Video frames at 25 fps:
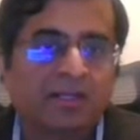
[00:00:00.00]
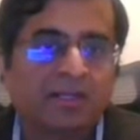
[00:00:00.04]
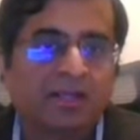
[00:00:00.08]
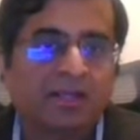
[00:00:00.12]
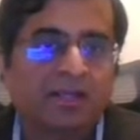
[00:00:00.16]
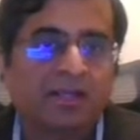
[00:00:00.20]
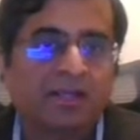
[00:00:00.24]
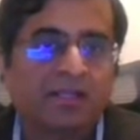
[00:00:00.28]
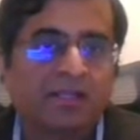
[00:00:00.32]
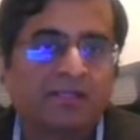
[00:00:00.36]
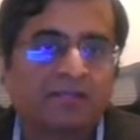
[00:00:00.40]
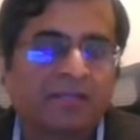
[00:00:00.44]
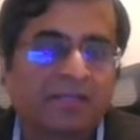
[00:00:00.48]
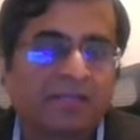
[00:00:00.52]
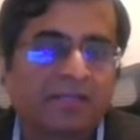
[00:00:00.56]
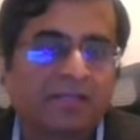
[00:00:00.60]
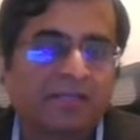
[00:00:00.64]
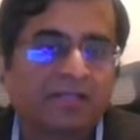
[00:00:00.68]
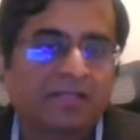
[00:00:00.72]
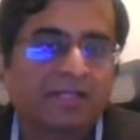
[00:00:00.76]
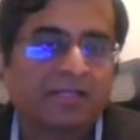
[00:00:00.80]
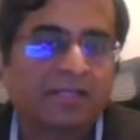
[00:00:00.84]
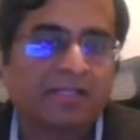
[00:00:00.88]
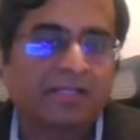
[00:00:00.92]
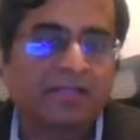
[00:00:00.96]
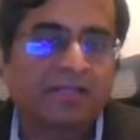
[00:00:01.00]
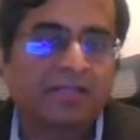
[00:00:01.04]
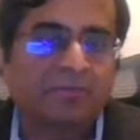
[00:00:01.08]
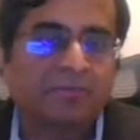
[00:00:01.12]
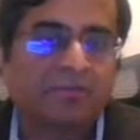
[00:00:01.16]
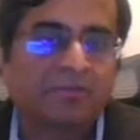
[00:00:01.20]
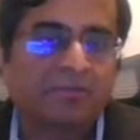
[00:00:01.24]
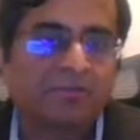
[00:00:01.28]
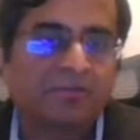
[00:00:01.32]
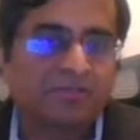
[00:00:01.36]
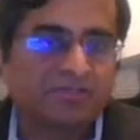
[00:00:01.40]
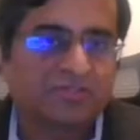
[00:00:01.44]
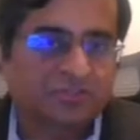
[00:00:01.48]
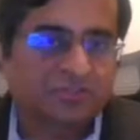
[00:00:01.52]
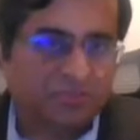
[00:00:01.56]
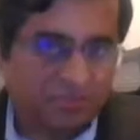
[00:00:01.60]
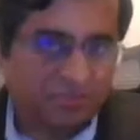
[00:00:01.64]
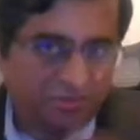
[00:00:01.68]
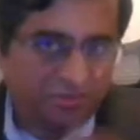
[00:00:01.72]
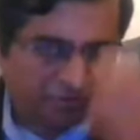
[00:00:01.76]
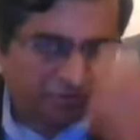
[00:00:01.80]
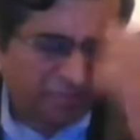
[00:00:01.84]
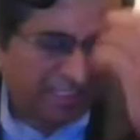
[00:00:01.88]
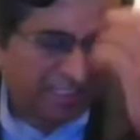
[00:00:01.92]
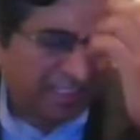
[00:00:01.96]
And it enables
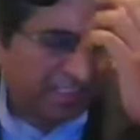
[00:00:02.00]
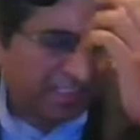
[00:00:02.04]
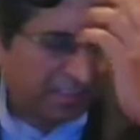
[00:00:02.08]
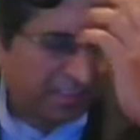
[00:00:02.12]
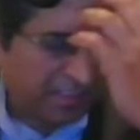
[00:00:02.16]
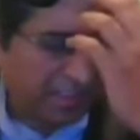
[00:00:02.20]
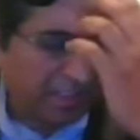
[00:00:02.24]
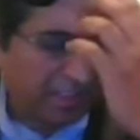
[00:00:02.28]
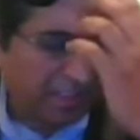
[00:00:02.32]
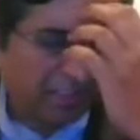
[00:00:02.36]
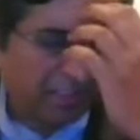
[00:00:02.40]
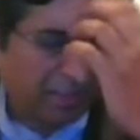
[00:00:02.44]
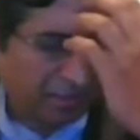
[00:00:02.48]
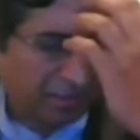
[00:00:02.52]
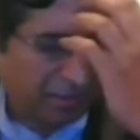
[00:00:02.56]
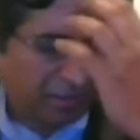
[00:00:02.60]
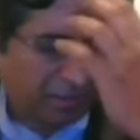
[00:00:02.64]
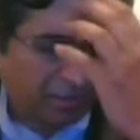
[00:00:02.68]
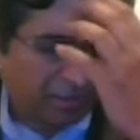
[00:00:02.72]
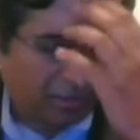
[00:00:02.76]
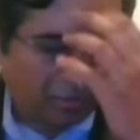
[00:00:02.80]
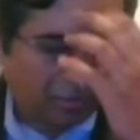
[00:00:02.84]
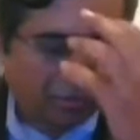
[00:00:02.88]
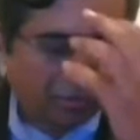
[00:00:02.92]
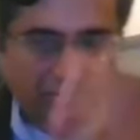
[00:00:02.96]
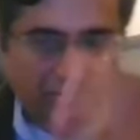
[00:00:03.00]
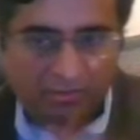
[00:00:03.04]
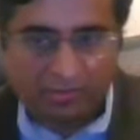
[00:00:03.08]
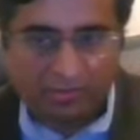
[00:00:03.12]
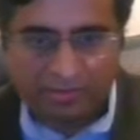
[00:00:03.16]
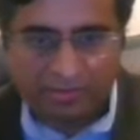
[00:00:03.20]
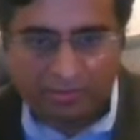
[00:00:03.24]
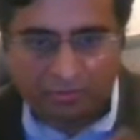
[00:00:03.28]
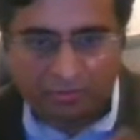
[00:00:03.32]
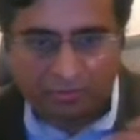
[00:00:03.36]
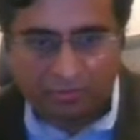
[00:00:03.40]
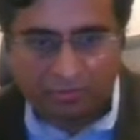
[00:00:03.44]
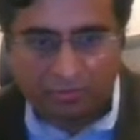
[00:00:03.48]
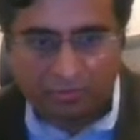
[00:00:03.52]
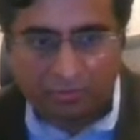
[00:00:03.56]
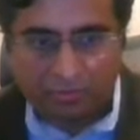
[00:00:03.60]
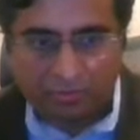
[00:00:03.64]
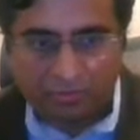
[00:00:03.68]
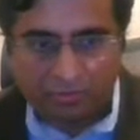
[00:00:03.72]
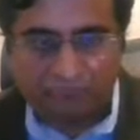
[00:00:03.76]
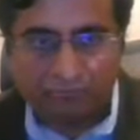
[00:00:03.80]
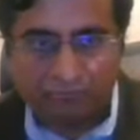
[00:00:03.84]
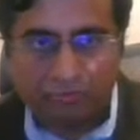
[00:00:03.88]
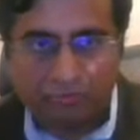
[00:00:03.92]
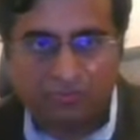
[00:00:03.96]
your daily
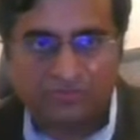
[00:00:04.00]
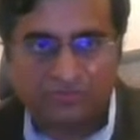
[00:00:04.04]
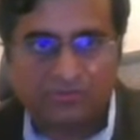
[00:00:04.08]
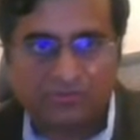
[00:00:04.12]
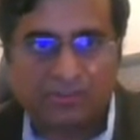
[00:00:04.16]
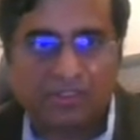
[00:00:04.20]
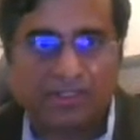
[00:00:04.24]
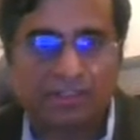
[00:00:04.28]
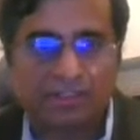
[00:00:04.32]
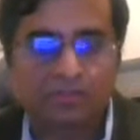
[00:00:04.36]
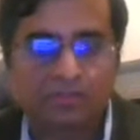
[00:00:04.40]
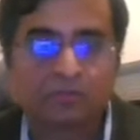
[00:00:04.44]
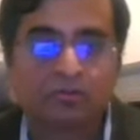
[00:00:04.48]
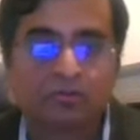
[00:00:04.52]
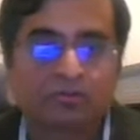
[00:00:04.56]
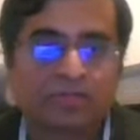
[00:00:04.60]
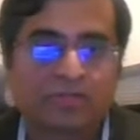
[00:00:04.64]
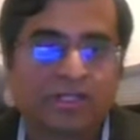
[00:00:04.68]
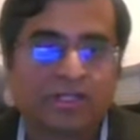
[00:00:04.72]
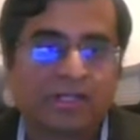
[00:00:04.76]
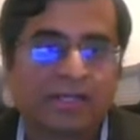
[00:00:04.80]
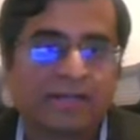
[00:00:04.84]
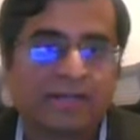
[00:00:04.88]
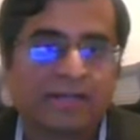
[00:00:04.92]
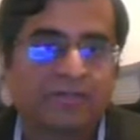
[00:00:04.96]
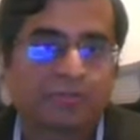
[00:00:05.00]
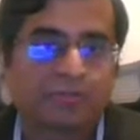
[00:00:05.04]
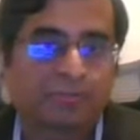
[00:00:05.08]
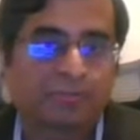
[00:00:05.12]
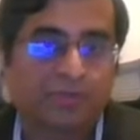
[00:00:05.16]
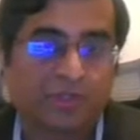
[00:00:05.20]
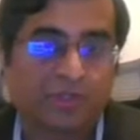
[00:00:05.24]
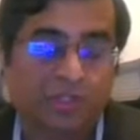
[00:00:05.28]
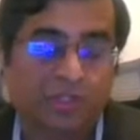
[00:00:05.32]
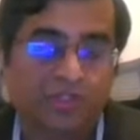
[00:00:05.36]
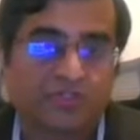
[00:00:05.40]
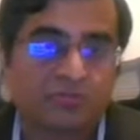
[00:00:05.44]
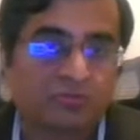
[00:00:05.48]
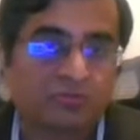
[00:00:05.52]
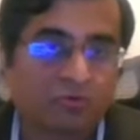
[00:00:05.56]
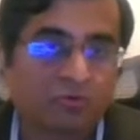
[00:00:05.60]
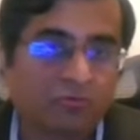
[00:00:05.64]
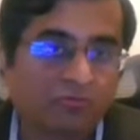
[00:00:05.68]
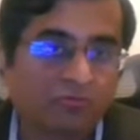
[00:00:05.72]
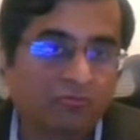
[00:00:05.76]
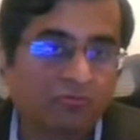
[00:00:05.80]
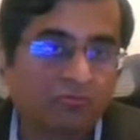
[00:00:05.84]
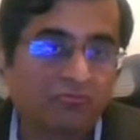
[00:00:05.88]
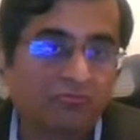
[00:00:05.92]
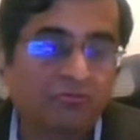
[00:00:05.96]
workflows, like looking at your production
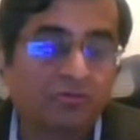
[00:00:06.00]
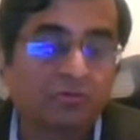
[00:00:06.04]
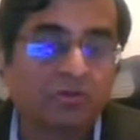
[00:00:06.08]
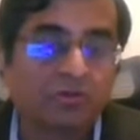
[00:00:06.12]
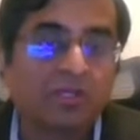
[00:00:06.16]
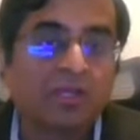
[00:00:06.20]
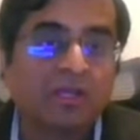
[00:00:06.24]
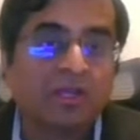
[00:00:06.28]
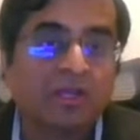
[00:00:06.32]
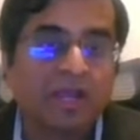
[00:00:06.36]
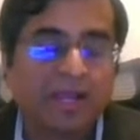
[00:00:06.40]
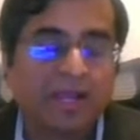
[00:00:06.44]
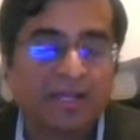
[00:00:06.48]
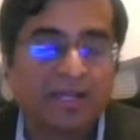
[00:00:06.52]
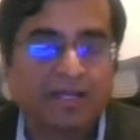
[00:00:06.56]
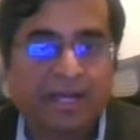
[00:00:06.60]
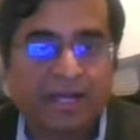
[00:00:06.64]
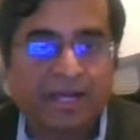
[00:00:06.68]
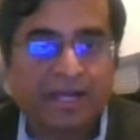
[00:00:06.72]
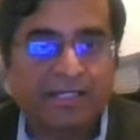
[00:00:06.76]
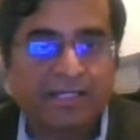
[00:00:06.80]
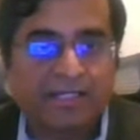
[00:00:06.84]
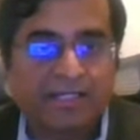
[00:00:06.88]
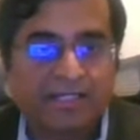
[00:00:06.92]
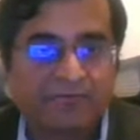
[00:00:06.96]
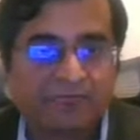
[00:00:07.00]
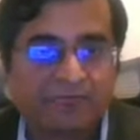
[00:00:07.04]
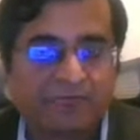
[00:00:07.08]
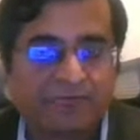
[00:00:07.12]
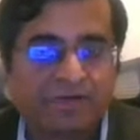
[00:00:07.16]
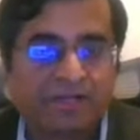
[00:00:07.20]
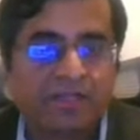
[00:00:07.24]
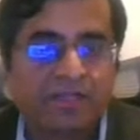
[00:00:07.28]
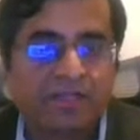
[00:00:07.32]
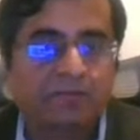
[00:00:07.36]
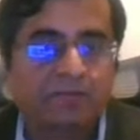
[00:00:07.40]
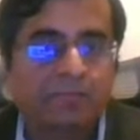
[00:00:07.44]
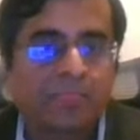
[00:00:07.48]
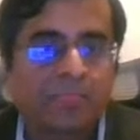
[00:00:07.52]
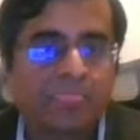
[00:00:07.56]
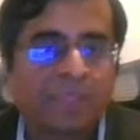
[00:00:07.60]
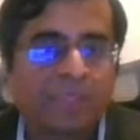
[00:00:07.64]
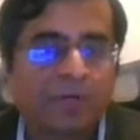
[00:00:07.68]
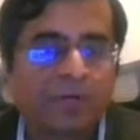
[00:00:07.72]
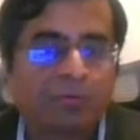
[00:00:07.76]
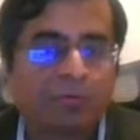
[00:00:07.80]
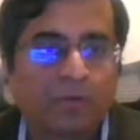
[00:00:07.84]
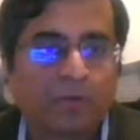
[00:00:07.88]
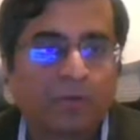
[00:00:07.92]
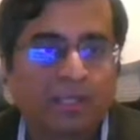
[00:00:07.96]
overview and identifying
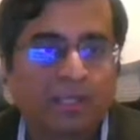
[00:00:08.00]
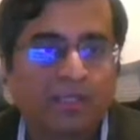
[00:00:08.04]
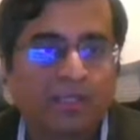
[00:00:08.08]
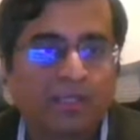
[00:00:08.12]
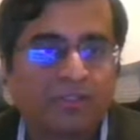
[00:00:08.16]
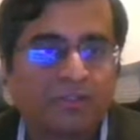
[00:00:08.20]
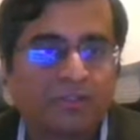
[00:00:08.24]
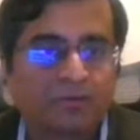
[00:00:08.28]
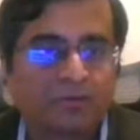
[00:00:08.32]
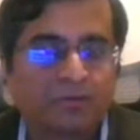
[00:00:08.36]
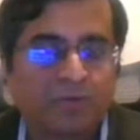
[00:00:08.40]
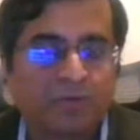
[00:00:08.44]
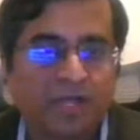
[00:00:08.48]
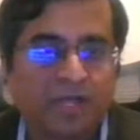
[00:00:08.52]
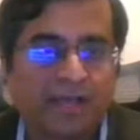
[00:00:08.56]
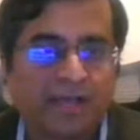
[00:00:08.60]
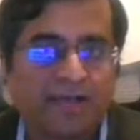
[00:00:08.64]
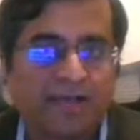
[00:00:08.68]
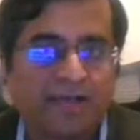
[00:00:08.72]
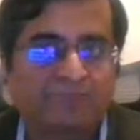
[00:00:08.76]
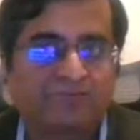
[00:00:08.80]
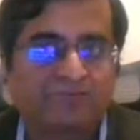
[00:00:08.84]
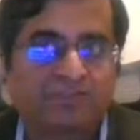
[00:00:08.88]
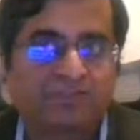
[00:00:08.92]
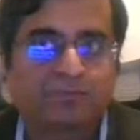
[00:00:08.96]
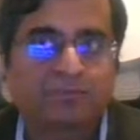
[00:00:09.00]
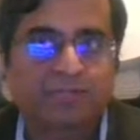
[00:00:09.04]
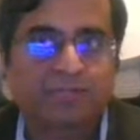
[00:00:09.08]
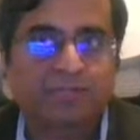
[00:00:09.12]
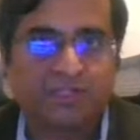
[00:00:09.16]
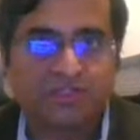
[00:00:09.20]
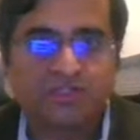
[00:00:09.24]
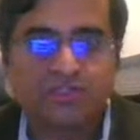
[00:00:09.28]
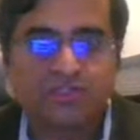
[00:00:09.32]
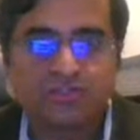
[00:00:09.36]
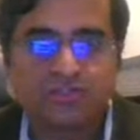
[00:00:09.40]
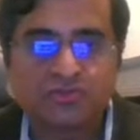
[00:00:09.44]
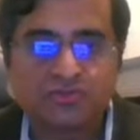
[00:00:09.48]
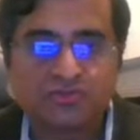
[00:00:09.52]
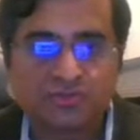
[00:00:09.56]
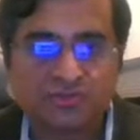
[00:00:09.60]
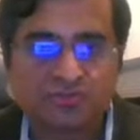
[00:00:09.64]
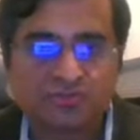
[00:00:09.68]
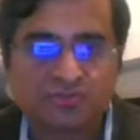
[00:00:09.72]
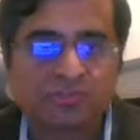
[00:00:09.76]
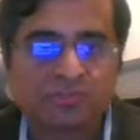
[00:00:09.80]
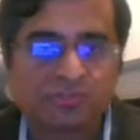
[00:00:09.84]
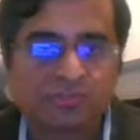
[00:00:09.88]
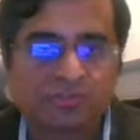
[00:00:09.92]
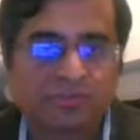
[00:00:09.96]
where you have some
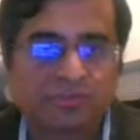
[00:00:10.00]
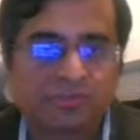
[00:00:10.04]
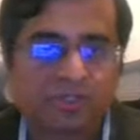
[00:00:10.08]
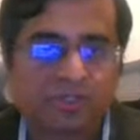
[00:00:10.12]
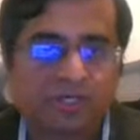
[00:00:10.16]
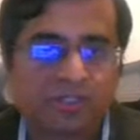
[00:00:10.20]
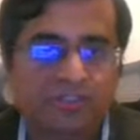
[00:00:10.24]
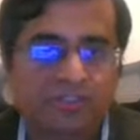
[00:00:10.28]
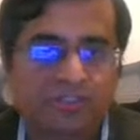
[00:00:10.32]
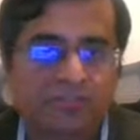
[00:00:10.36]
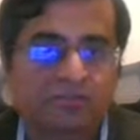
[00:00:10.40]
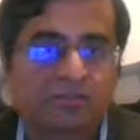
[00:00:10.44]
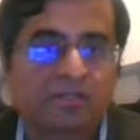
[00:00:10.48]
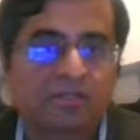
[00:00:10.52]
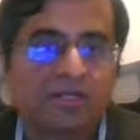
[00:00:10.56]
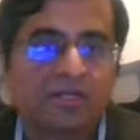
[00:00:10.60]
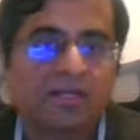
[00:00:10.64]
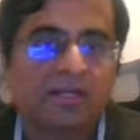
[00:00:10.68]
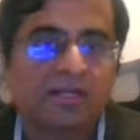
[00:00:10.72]
issues with production.